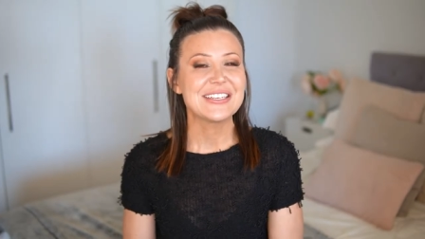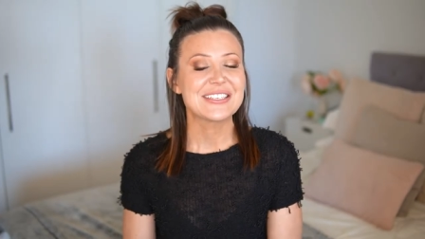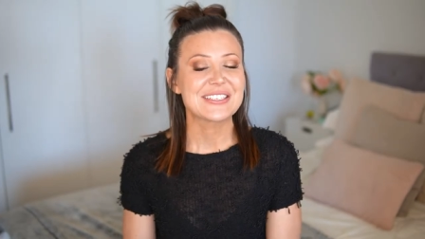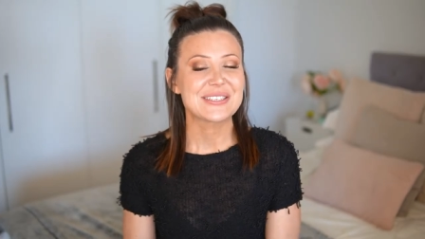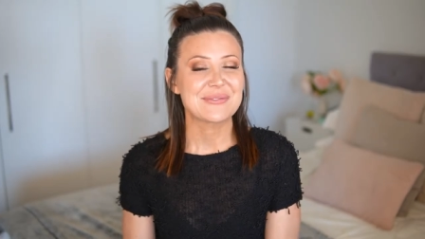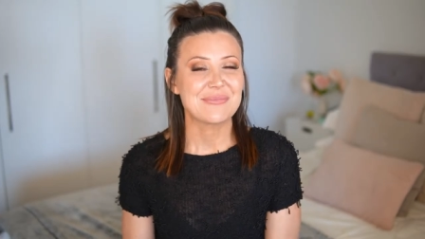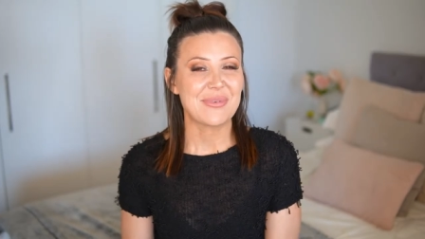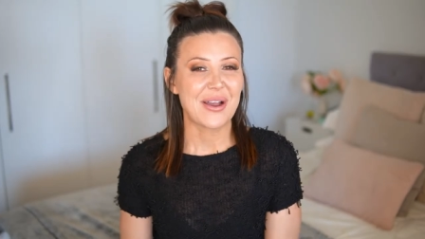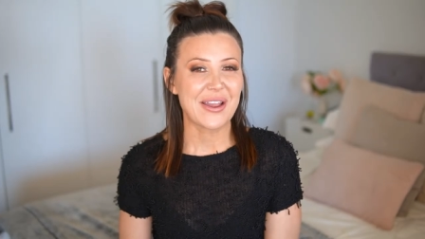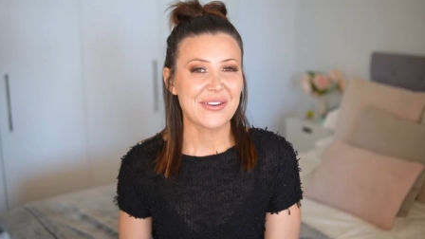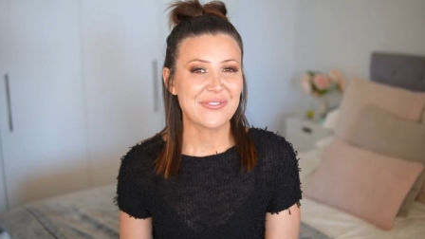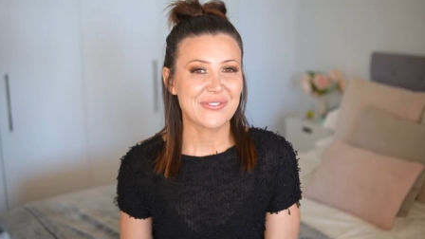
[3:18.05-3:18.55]

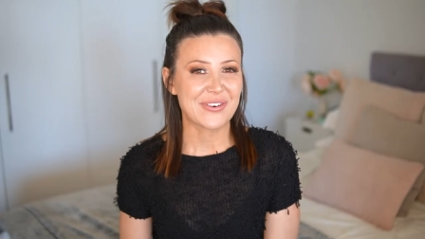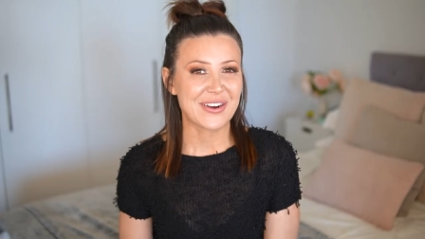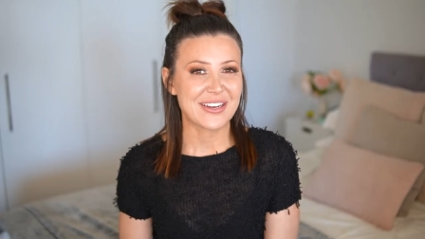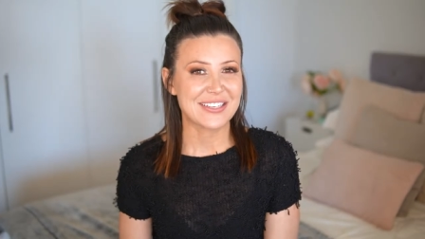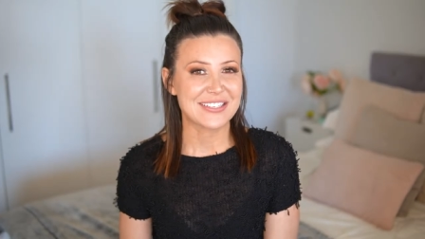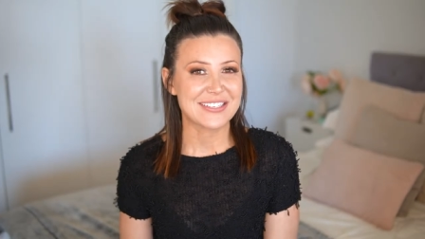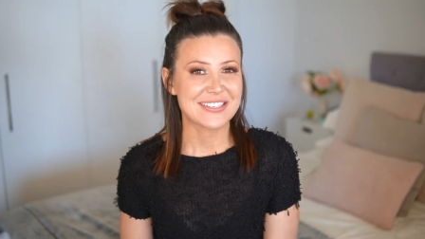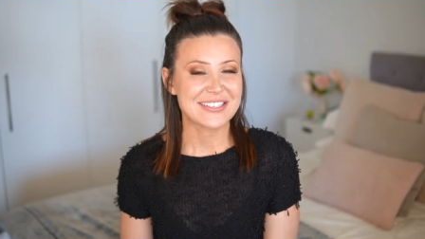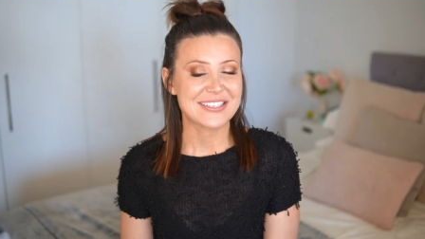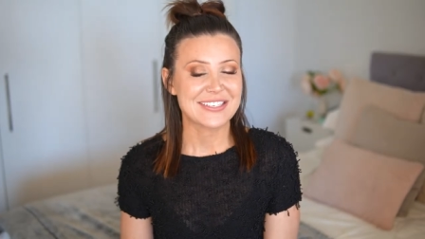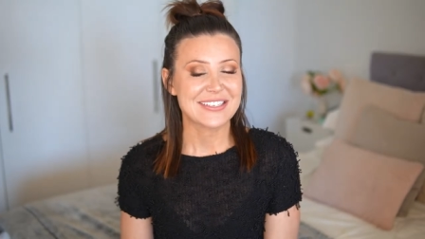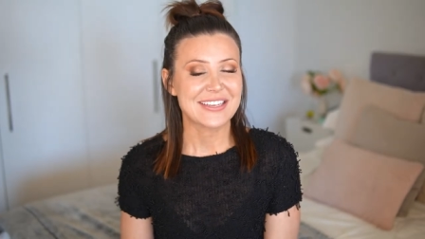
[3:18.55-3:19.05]
to my
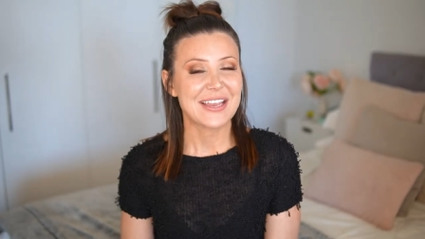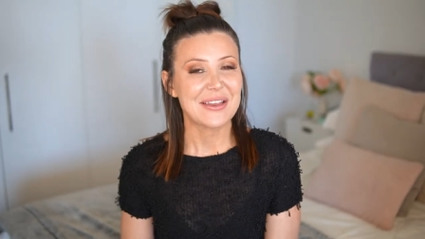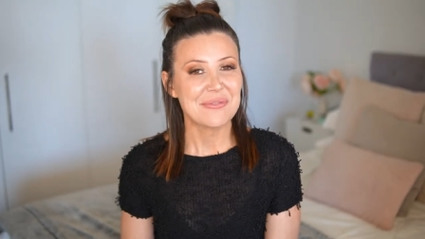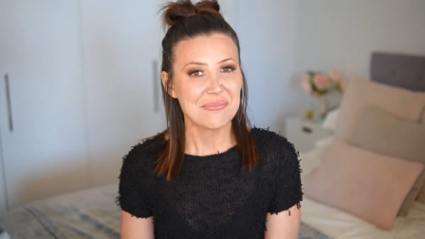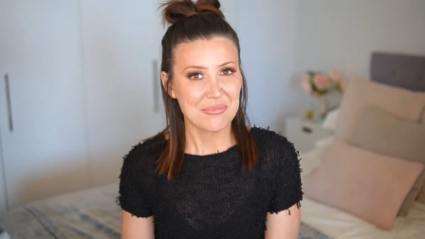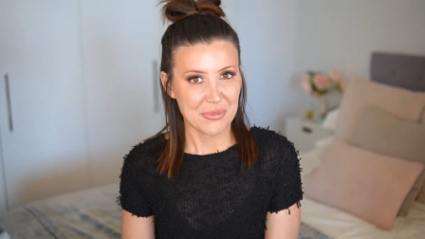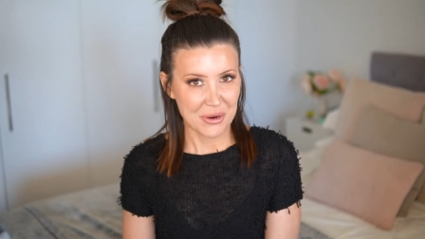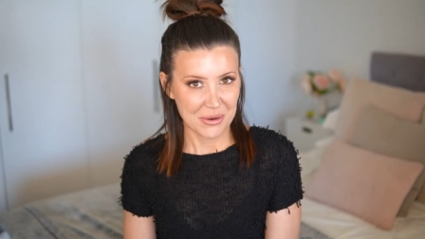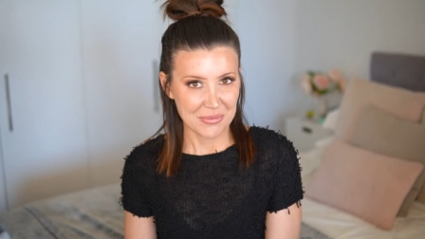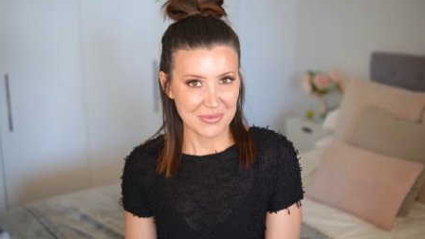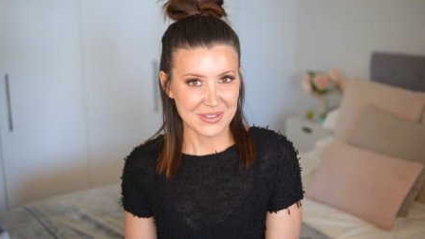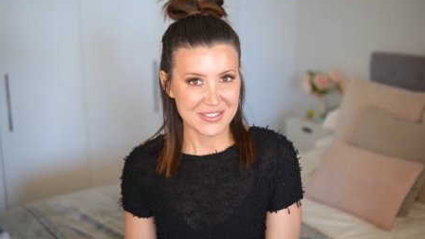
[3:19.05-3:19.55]
friends
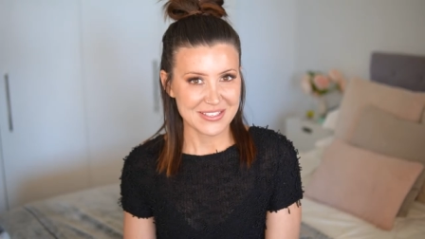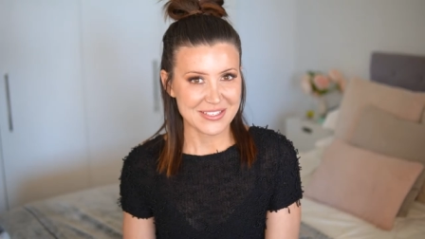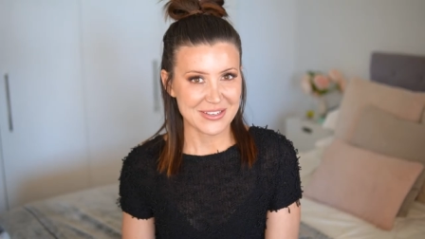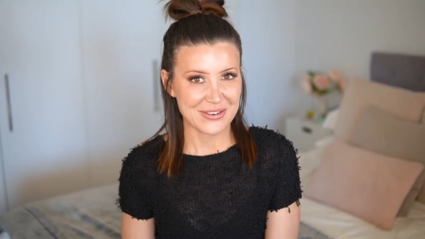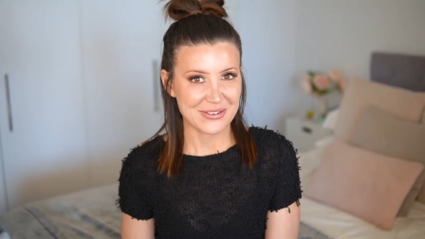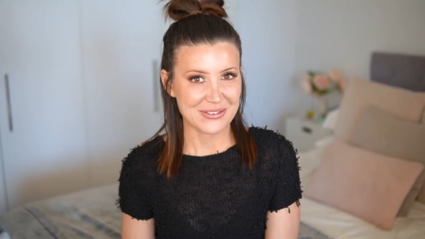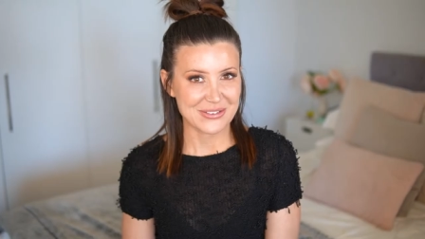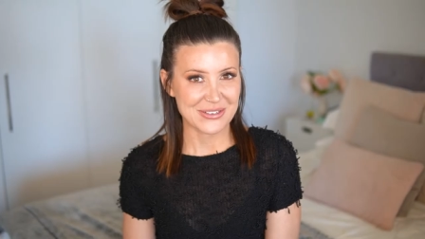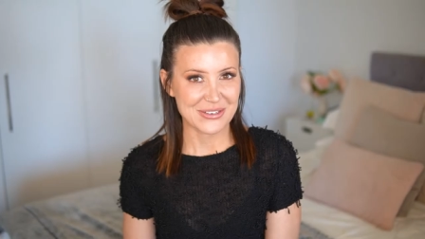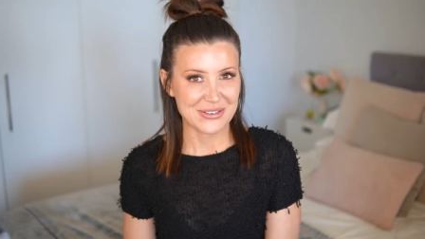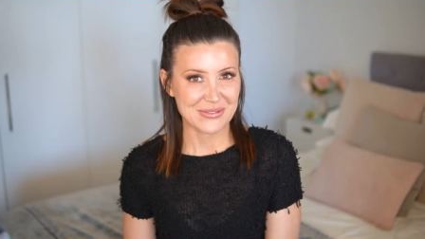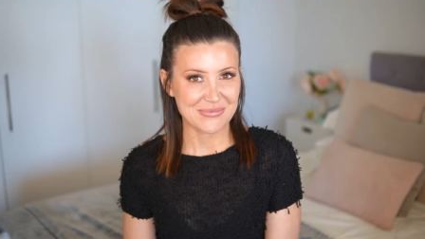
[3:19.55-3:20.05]
at Moments
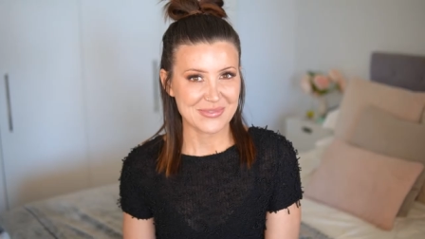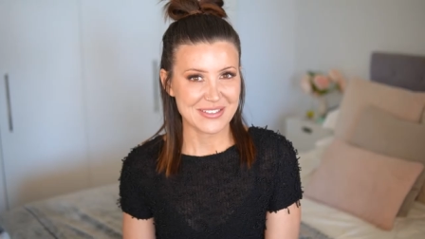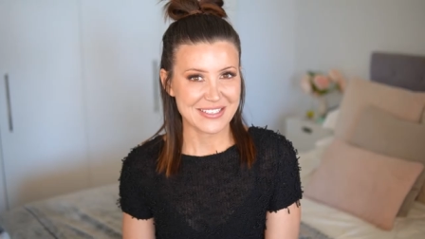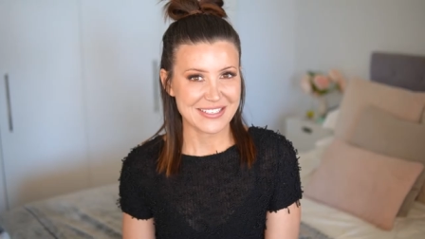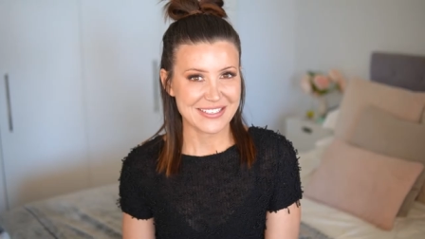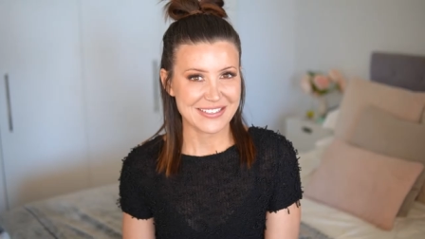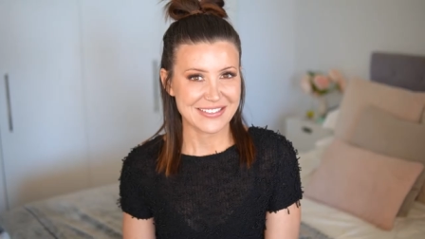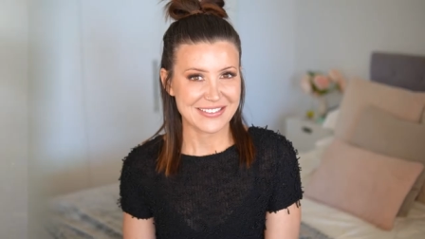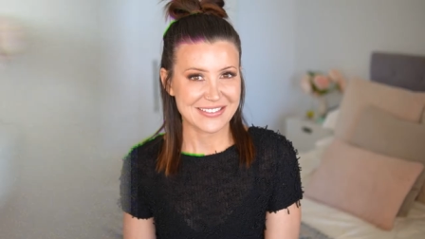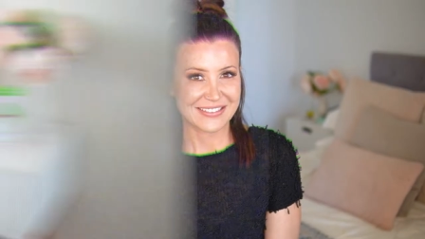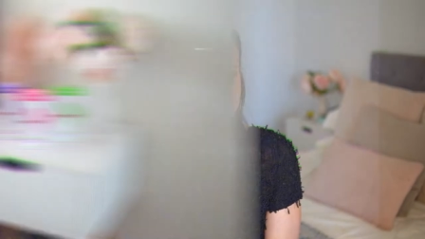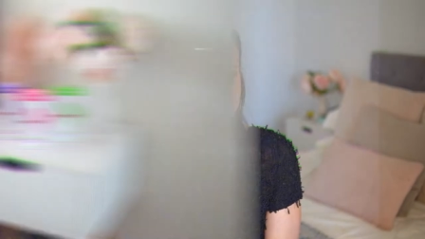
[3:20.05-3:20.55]
Condoms.